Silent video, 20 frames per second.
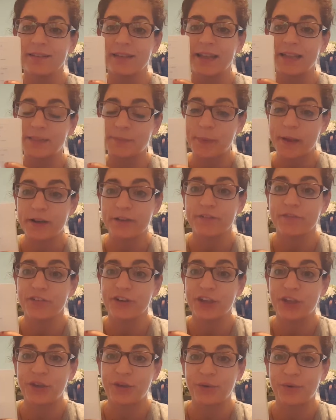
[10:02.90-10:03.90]
it's better for
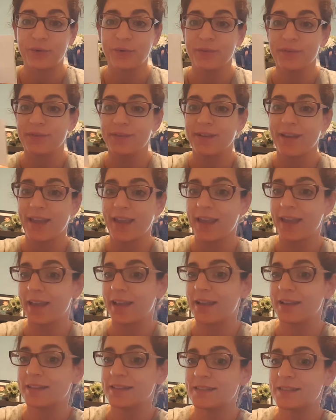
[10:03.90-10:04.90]
you
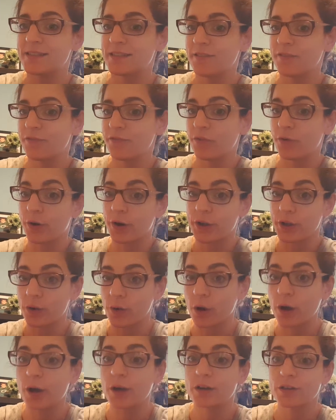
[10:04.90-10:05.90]
and for
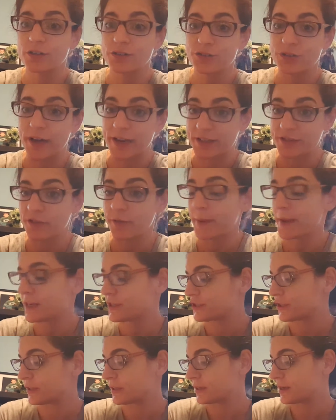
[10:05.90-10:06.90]
your
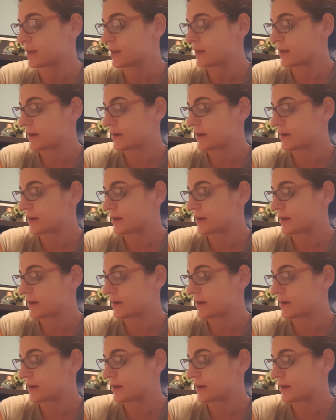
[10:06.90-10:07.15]
transformation.